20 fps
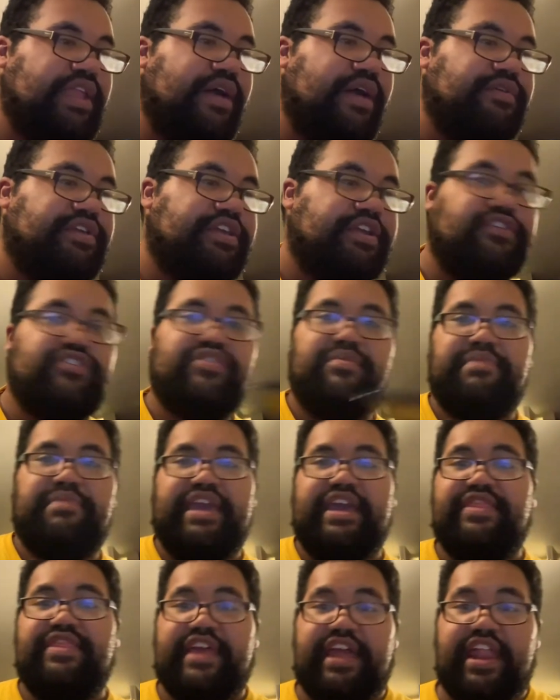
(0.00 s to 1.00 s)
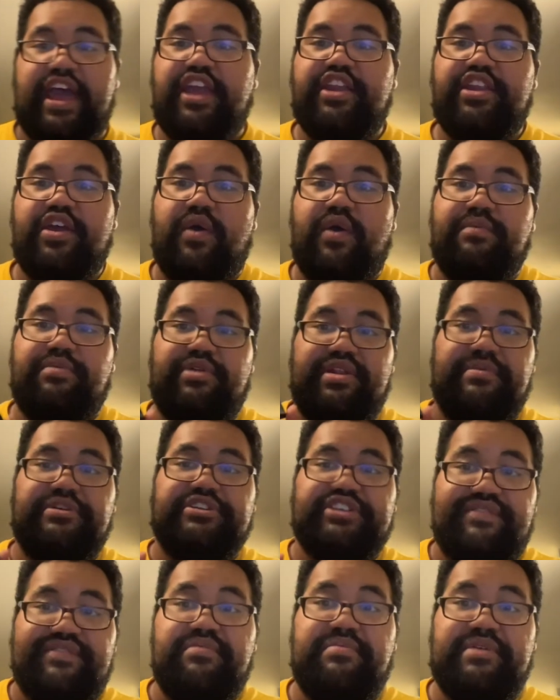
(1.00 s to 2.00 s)
here's a band that I know and pretty
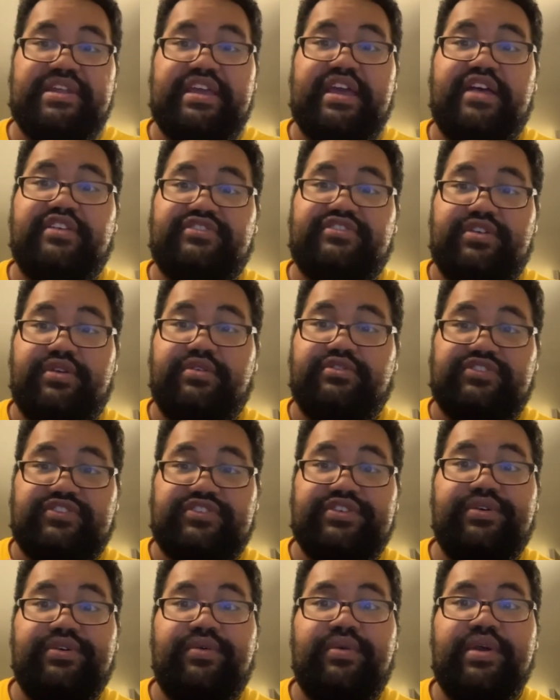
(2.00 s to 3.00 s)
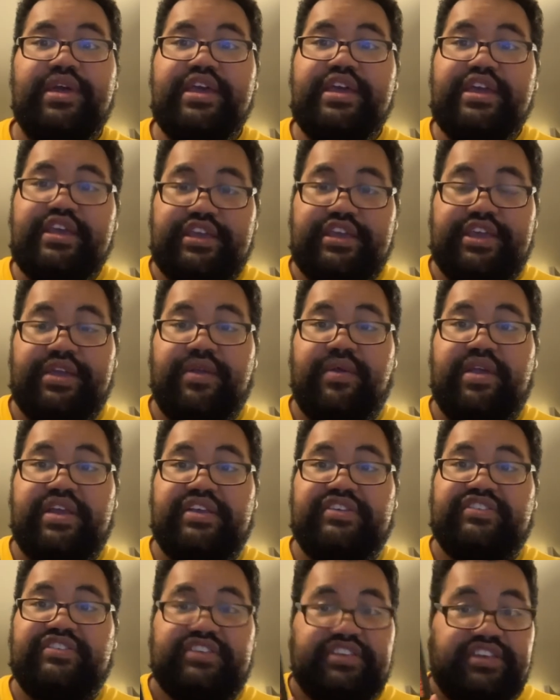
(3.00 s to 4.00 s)
much everybody else knows too. Here
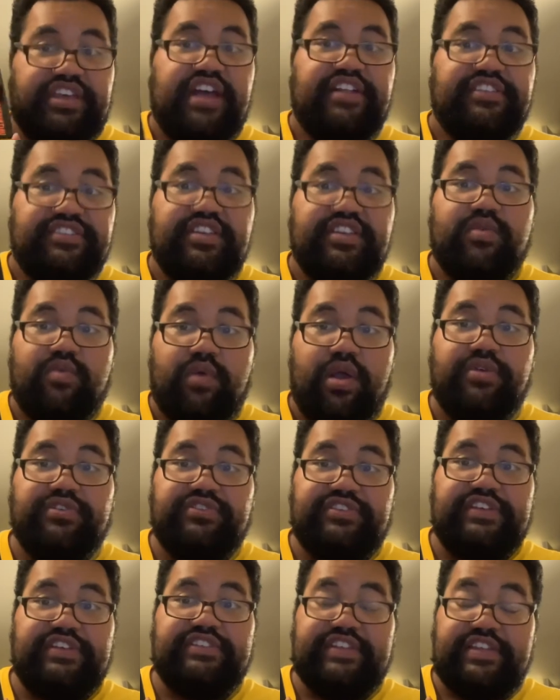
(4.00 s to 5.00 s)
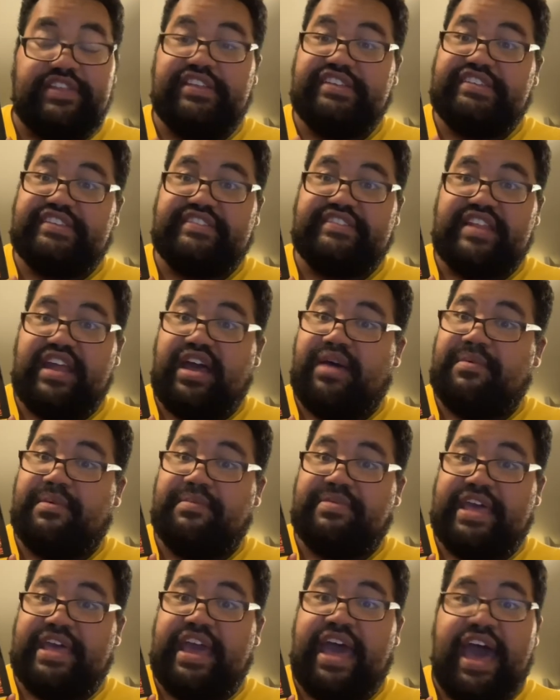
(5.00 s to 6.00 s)
is Guns N' Roses, and this is an
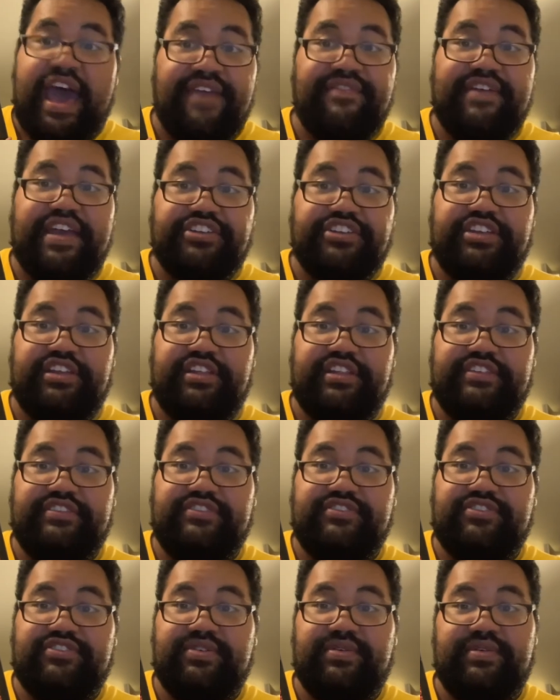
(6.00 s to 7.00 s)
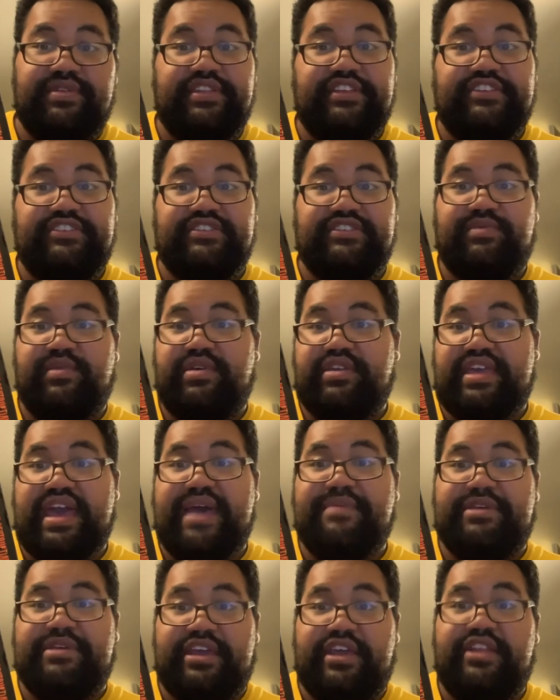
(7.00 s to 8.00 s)
album that I've actually listened to, and this is what
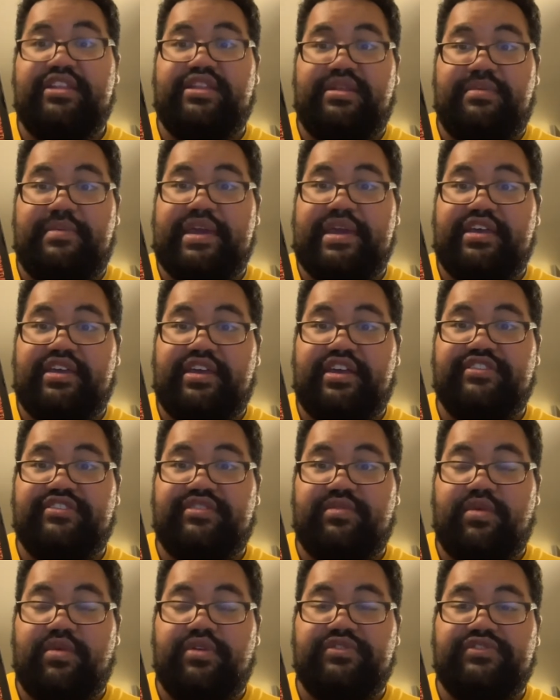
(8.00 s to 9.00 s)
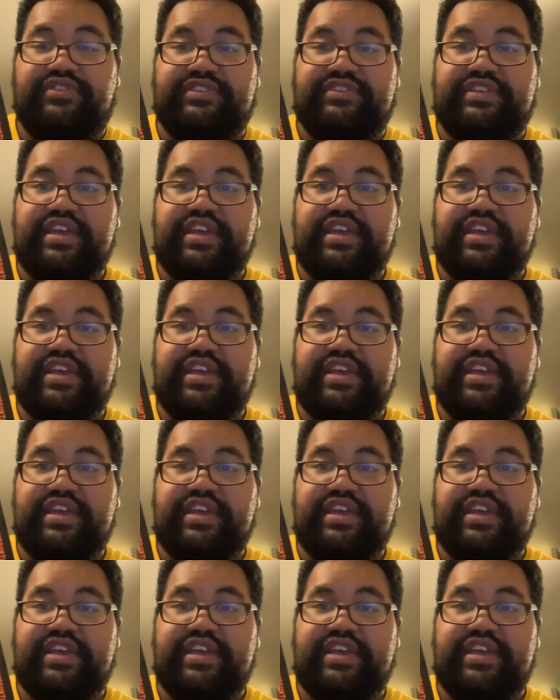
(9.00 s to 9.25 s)
got me into the band Guns N' Roses.